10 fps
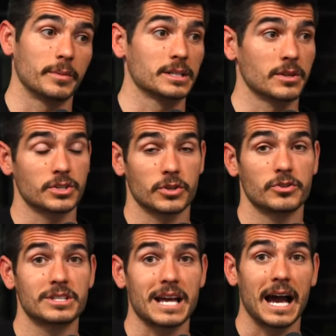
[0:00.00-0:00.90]
because of the
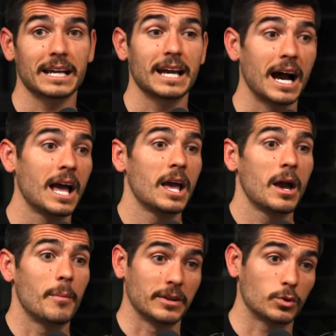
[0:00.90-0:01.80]
surgeons I got
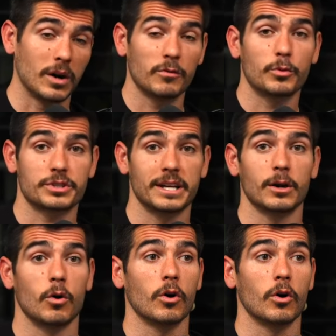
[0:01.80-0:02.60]
by 12%,